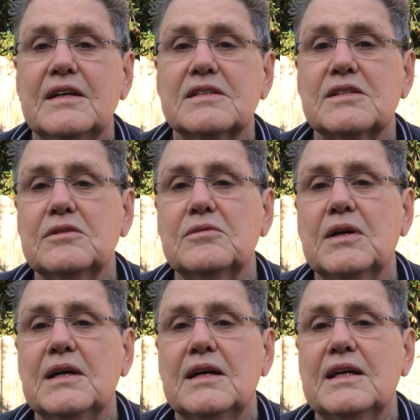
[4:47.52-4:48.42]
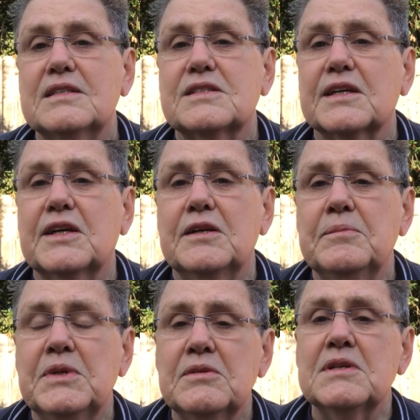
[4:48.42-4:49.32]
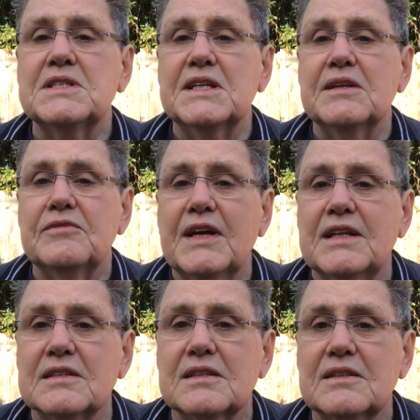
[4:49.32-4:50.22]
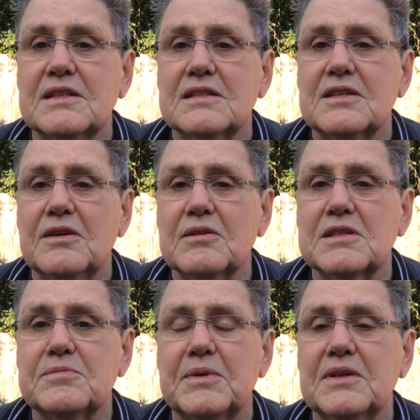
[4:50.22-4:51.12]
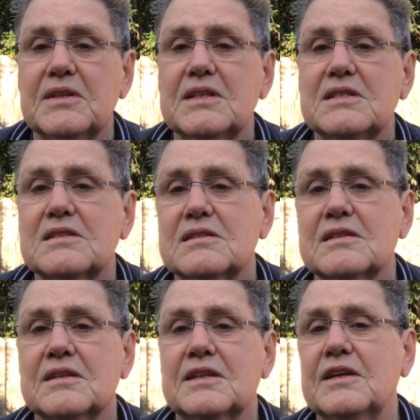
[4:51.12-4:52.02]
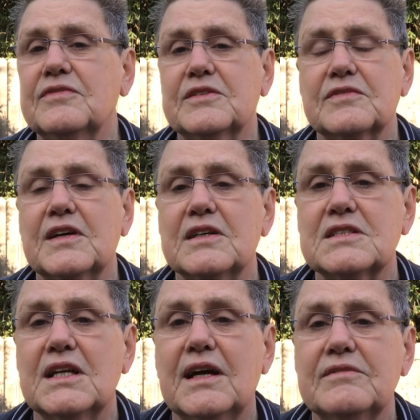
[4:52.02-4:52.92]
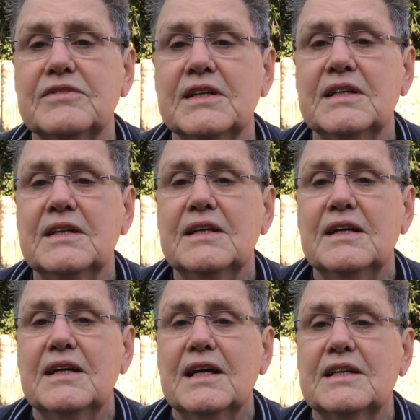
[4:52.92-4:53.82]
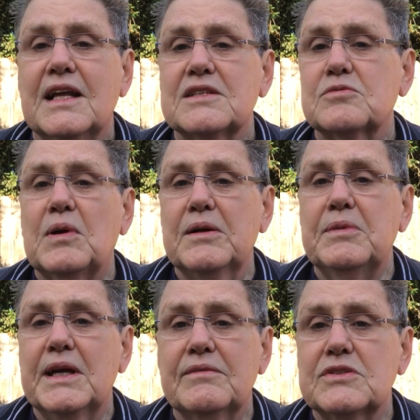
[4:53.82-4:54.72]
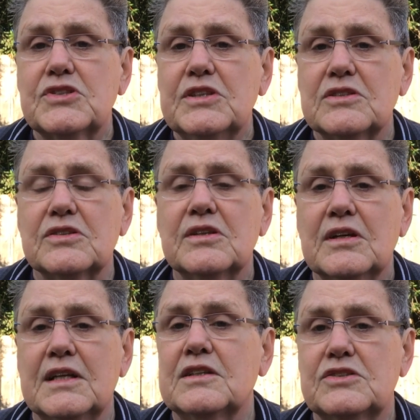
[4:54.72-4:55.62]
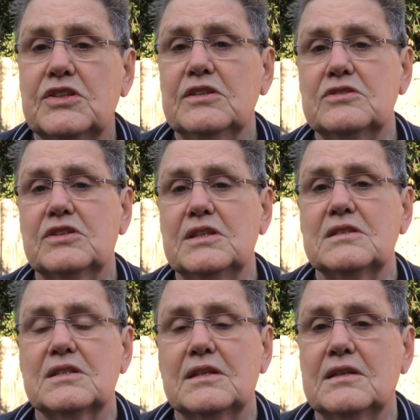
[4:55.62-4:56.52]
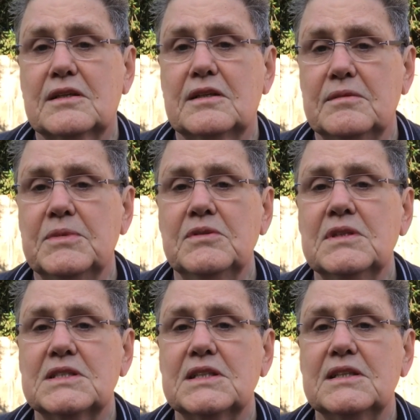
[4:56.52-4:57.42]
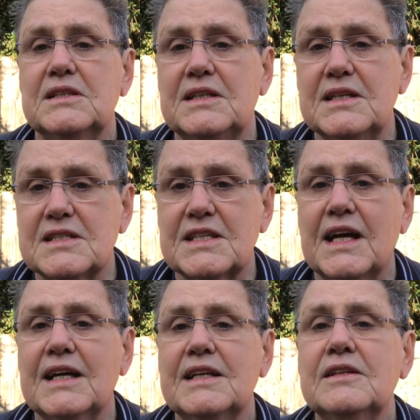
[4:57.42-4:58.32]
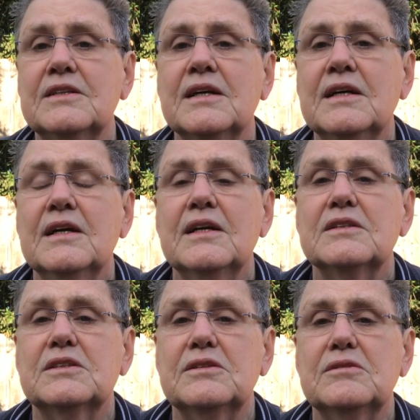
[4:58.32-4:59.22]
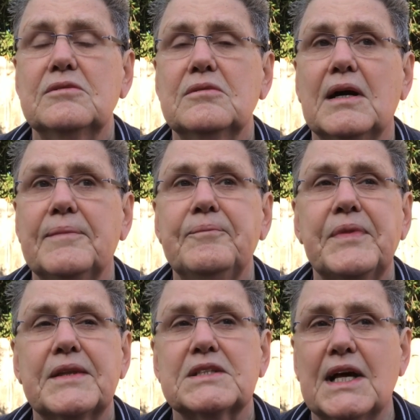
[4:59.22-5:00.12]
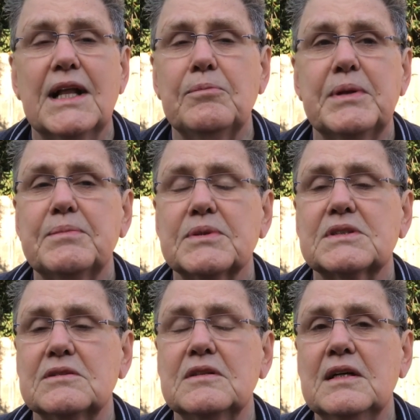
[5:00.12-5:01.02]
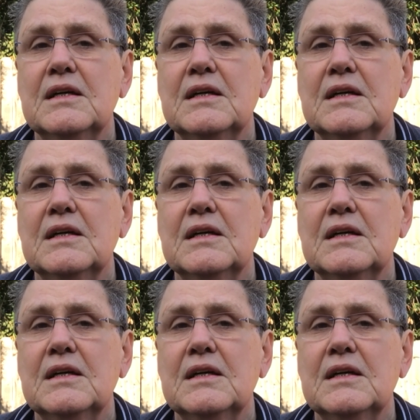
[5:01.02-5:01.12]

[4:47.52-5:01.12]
So it's a community event, this Holy Spirit, this gift of God's love. And that's why we have the church. And the church is a community designed to um, to help people to